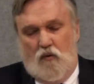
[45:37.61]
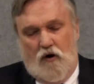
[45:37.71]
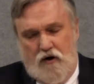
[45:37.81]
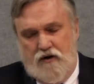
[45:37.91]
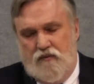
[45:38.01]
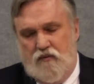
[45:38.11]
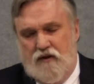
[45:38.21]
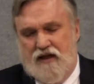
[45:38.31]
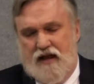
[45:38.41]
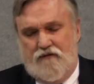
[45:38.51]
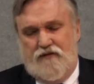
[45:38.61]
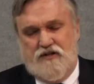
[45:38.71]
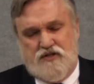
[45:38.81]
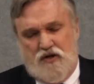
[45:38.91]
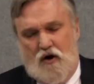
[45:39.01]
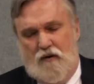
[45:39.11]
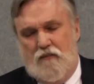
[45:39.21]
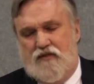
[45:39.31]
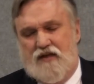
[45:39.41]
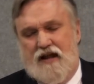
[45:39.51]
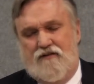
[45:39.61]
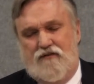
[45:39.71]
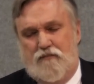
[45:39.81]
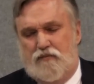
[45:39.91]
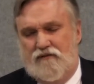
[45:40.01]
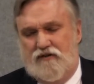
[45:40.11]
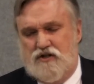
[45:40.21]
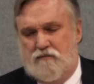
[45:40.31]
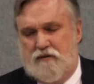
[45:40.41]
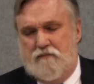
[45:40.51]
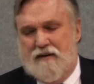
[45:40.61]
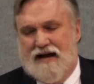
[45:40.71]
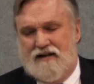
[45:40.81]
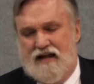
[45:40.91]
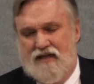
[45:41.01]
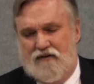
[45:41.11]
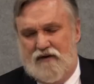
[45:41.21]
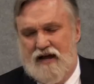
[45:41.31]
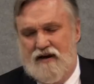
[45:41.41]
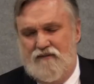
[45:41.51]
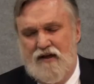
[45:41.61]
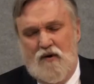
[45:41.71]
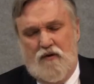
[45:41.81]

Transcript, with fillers: Word. We thank you for this psalm. We thank you for the privilege of being back together again.